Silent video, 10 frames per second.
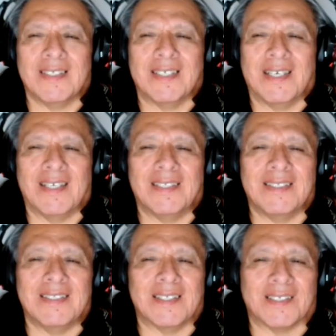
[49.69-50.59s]

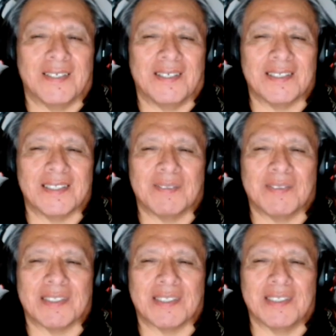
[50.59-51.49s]
And the cost of
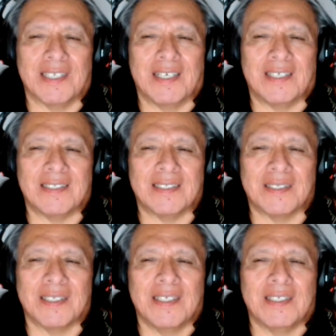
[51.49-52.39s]
this class